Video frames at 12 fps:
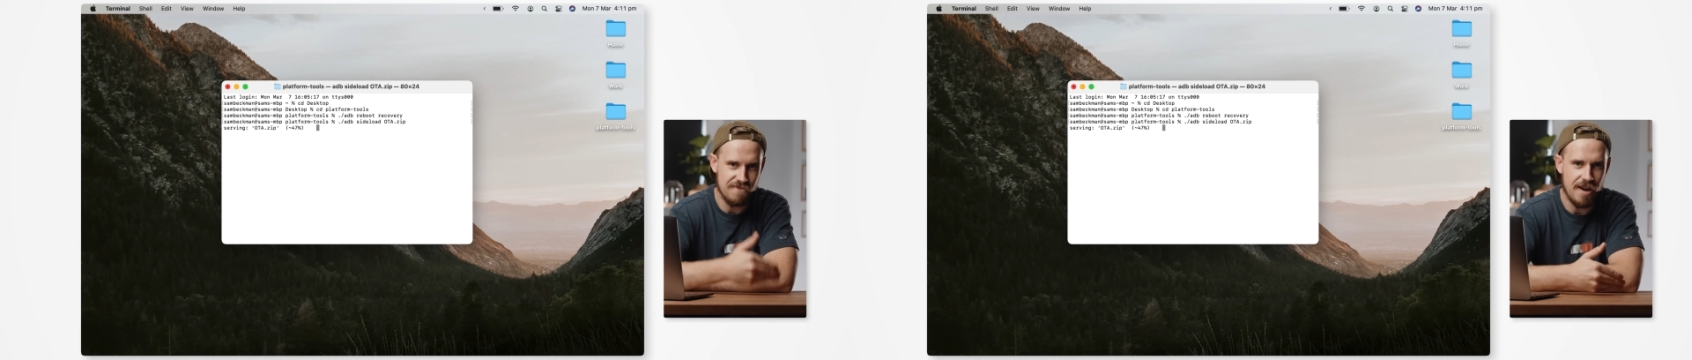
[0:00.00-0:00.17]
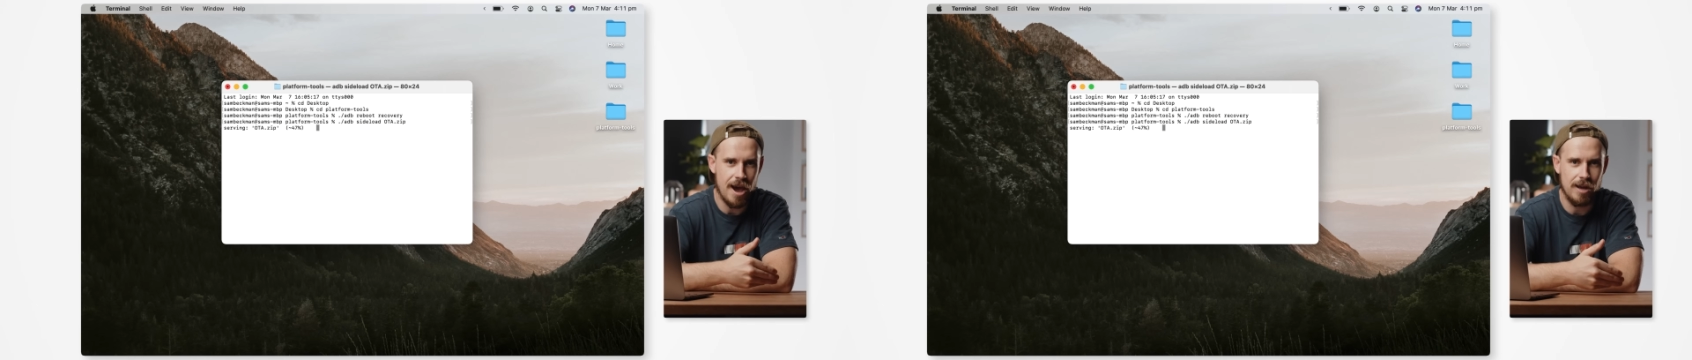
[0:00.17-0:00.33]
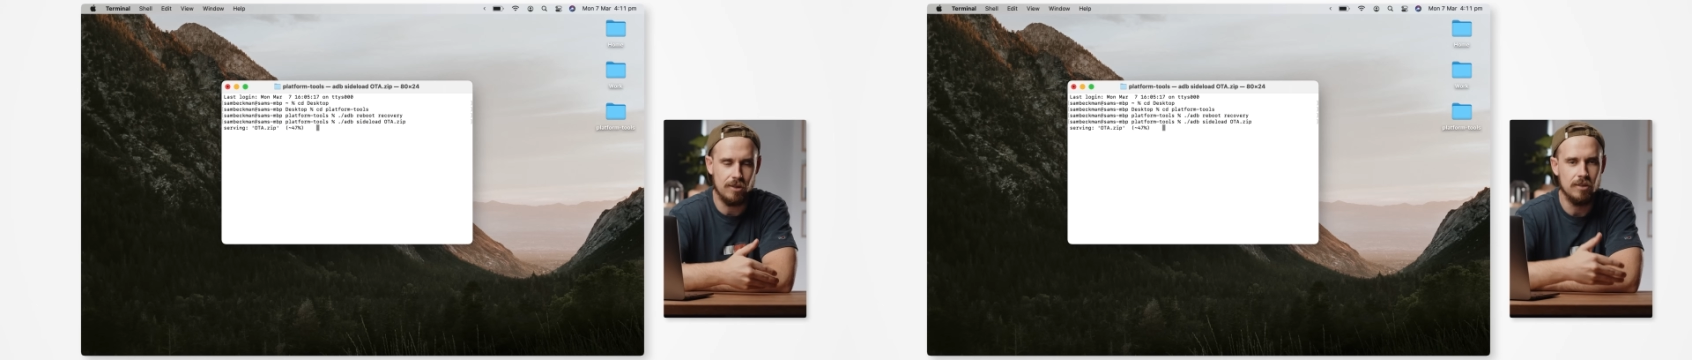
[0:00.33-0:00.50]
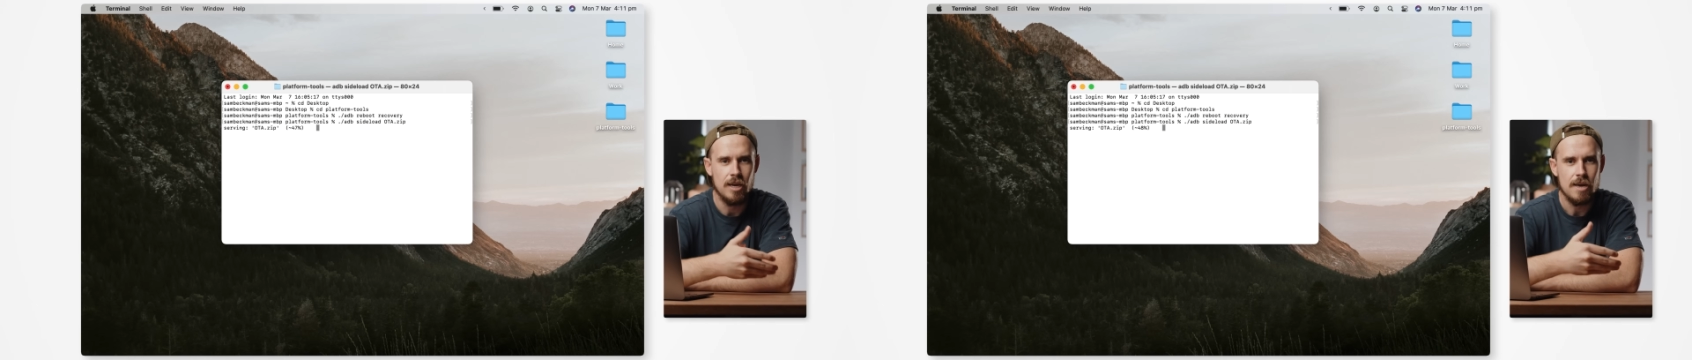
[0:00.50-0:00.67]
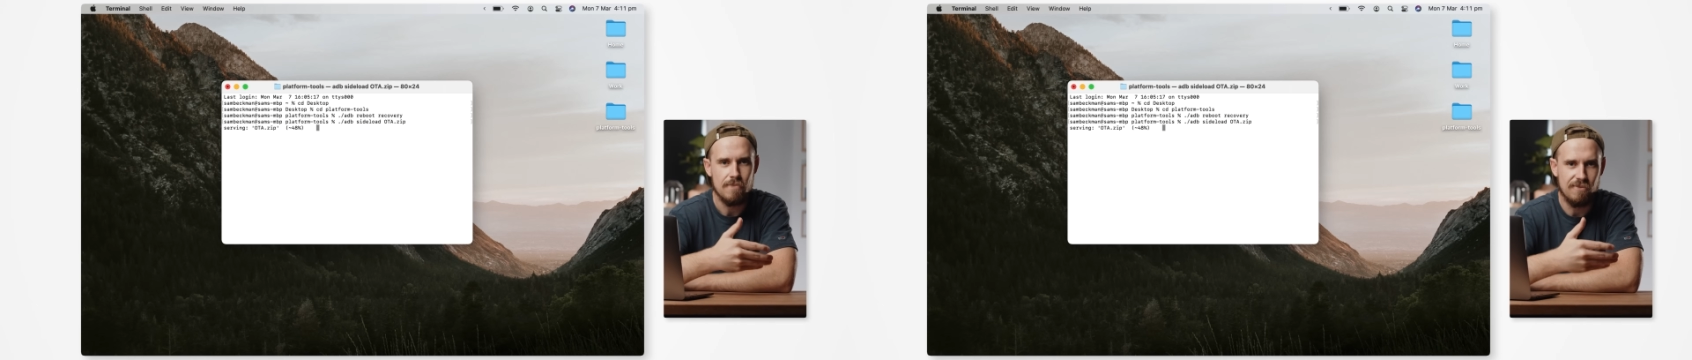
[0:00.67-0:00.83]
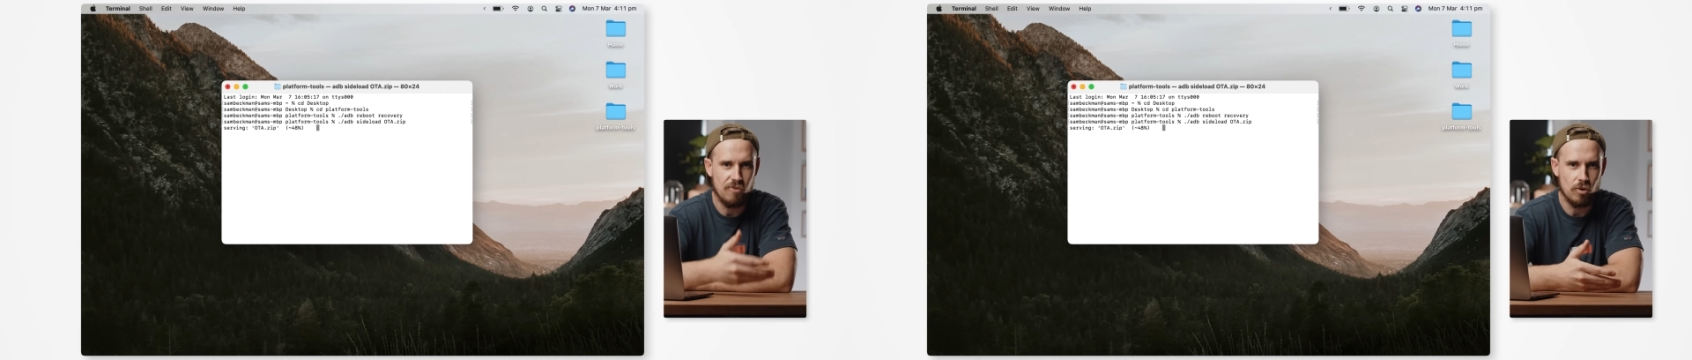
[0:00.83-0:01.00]
fail
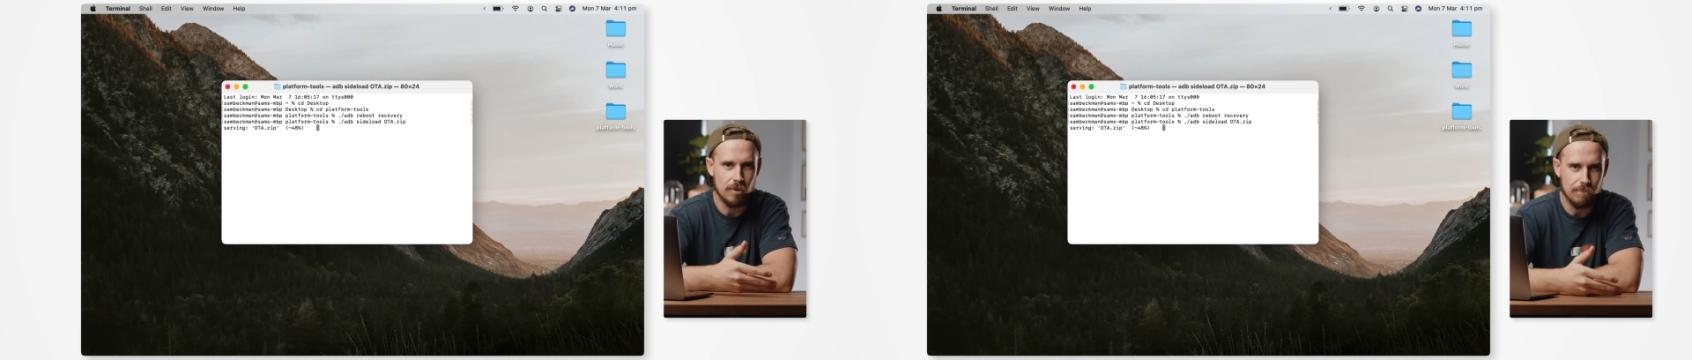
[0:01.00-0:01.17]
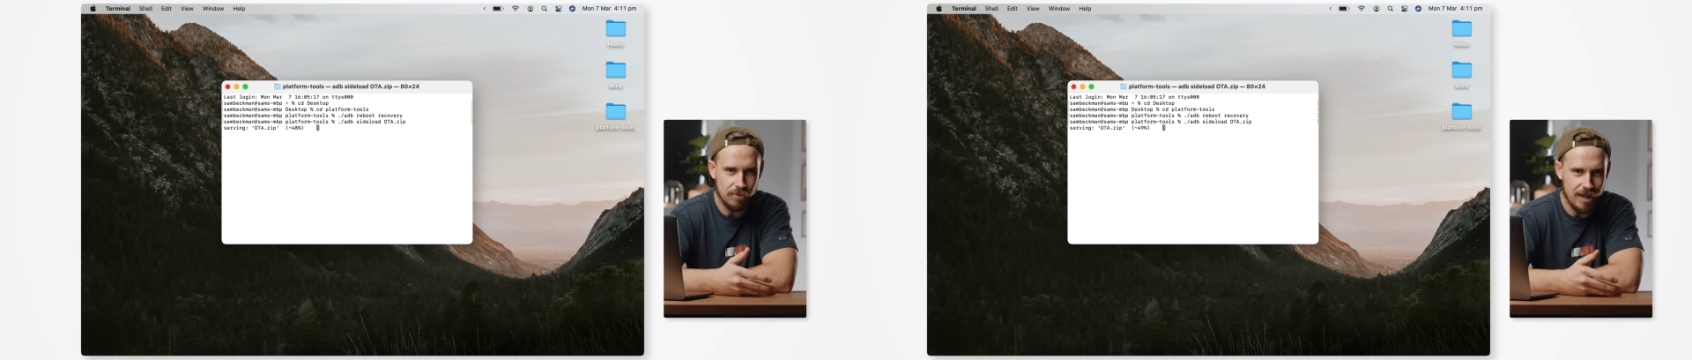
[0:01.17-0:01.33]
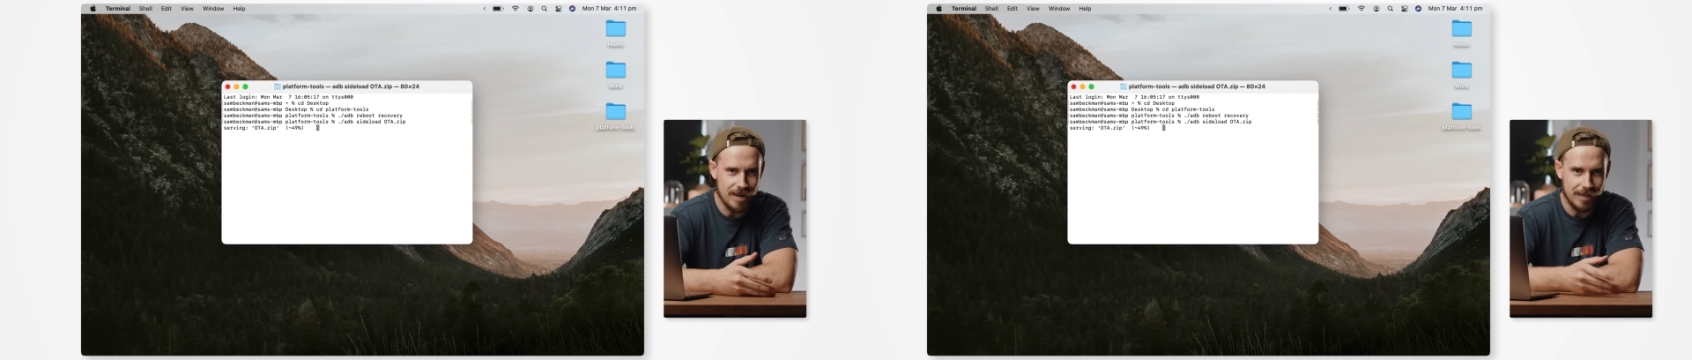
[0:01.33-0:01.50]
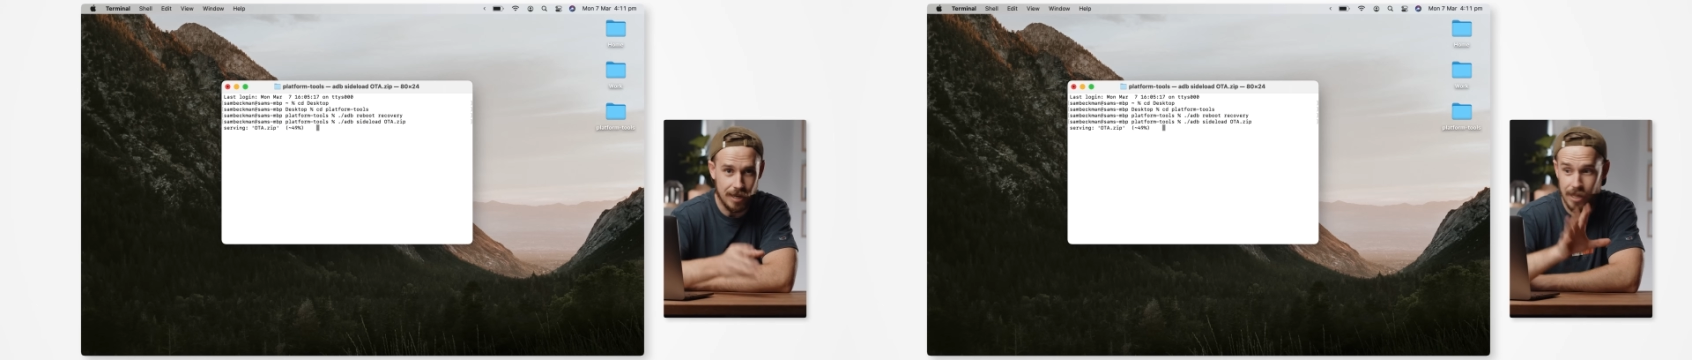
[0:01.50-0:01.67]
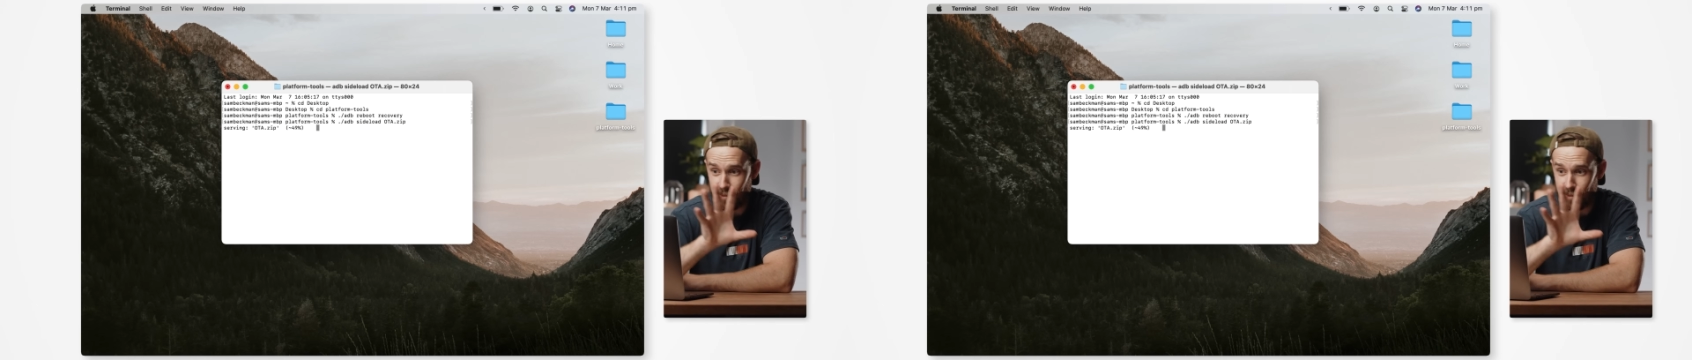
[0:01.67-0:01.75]
before completing.